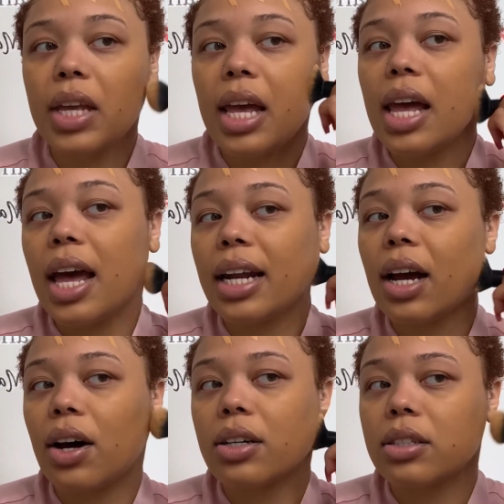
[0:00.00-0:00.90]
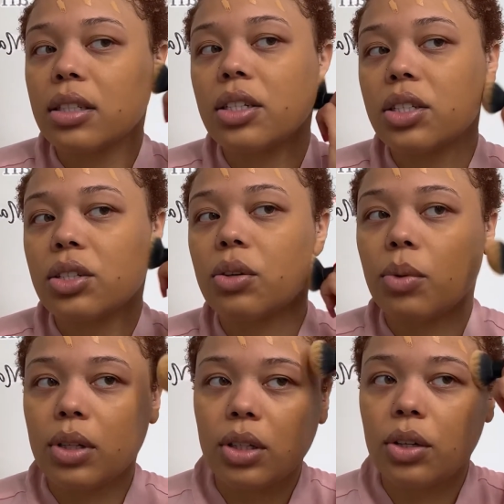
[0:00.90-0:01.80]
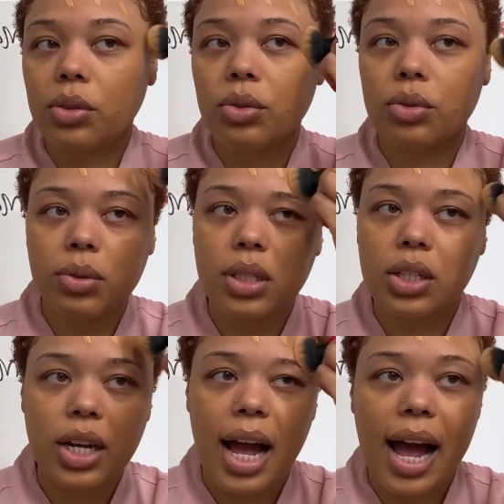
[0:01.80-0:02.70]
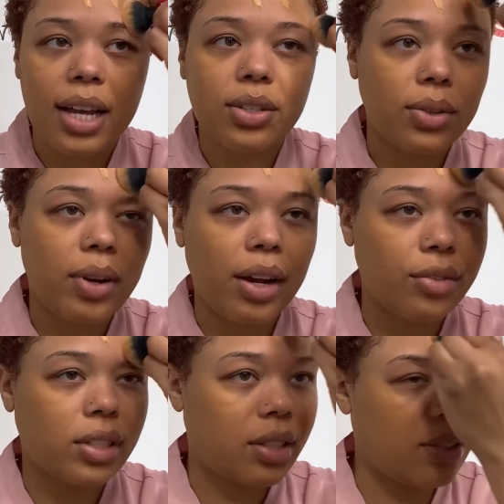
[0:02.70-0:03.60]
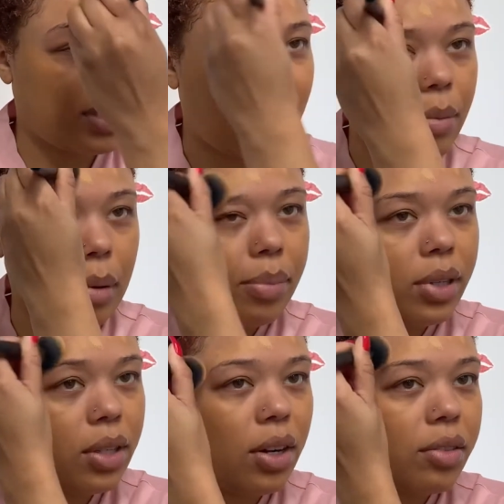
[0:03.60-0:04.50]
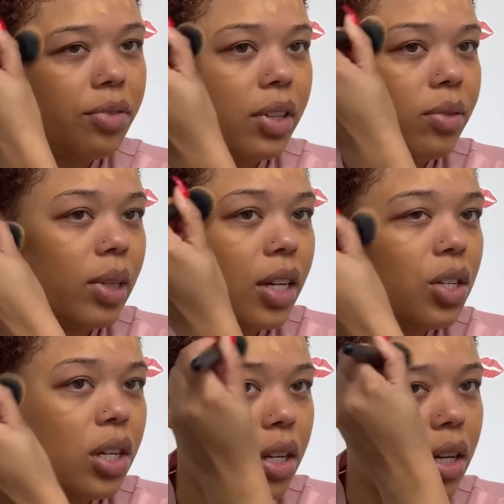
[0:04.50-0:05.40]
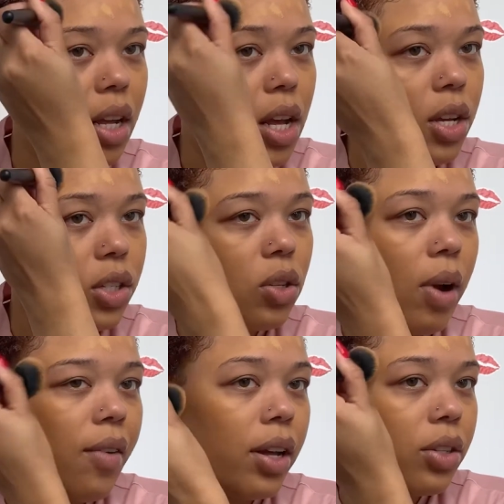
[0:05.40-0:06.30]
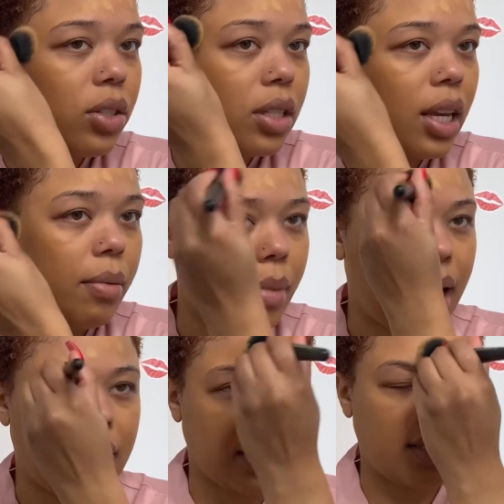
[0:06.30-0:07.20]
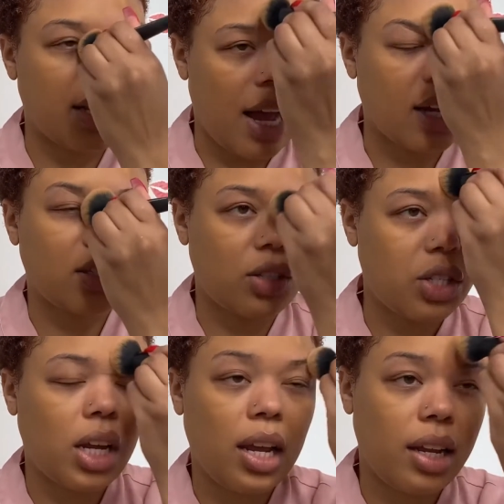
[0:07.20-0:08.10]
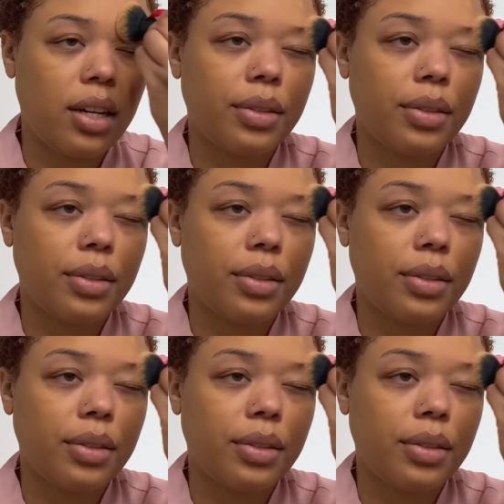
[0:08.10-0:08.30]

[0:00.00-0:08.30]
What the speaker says: And I honestly just don't want to go through such a hassle every single time I'm putting on foundation. So I'd rather just get my exact shade,